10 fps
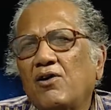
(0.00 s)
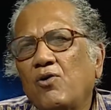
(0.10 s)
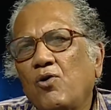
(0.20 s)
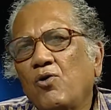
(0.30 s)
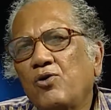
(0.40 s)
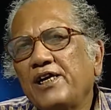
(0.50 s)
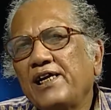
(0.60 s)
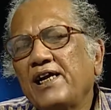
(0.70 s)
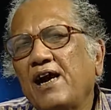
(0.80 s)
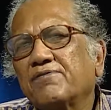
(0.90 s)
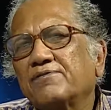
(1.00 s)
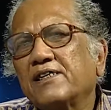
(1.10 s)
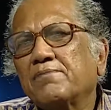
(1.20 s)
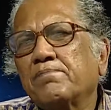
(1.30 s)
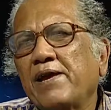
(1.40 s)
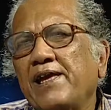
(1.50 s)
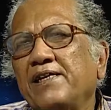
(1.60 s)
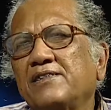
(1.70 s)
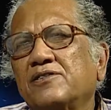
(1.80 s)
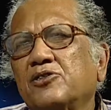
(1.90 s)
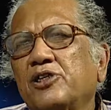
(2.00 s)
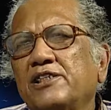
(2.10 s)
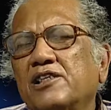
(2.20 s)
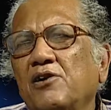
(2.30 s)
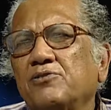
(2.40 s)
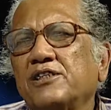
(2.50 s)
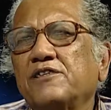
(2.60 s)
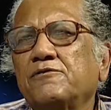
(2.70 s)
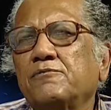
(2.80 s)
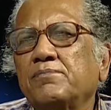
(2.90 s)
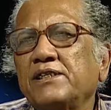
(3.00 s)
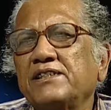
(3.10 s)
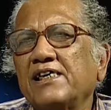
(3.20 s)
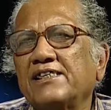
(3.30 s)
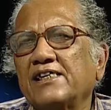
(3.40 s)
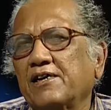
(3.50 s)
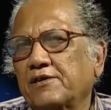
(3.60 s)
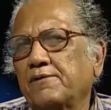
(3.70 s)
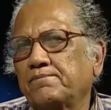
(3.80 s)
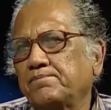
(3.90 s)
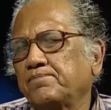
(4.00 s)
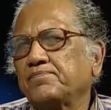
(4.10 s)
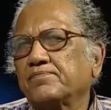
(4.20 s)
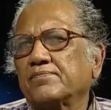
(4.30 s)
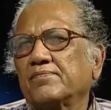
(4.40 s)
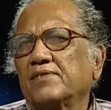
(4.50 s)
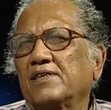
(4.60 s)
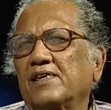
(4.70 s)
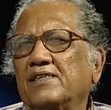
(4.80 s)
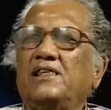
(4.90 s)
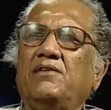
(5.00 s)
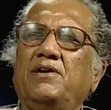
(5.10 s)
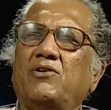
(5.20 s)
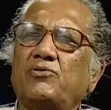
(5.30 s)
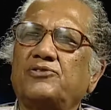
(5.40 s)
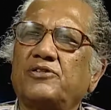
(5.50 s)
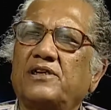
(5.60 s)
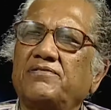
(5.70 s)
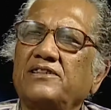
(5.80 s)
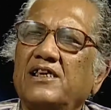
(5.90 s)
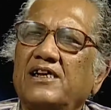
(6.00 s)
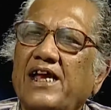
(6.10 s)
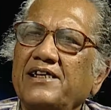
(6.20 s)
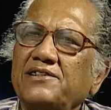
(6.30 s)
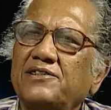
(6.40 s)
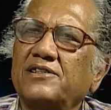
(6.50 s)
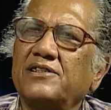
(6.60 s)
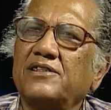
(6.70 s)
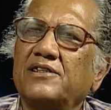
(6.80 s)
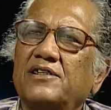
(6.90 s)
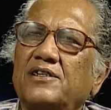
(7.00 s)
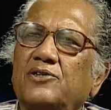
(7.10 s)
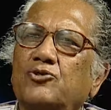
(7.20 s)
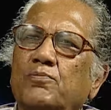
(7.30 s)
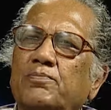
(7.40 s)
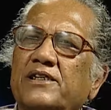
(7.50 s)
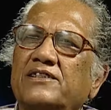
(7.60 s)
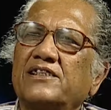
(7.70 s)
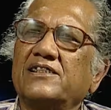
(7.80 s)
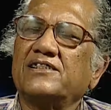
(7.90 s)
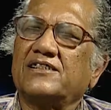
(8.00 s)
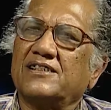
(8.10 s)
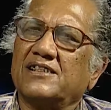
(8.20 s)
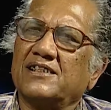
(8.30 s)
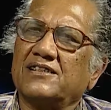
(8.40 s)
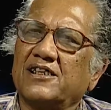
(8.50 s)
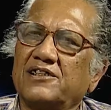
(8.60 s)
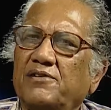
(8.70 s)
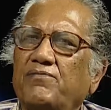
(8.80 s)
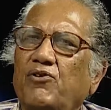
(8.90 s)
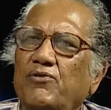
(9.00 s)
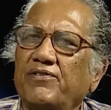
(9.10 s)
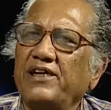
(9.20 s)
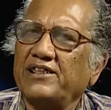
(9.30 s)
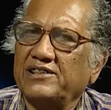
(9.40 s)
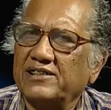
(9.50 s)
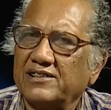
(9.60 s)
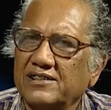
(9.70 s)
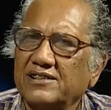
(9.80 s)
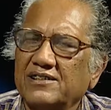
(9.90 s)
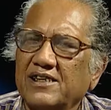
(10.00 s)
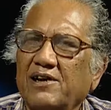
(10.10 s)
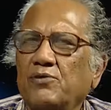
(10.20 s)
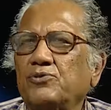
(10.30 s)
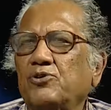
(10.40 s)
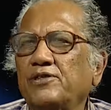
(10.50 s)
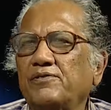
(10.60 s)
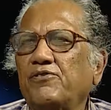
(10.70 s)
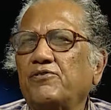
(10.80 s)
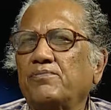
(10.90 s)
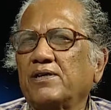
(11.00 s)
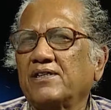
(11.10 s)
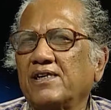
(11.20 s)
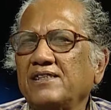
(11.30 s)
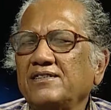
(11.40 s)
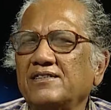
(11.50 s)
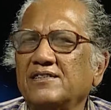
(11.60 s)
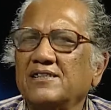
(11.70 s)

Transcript: only after paying 3,000 rupees a year. They were also given the right to purchase 34 villages, around 24 parganas,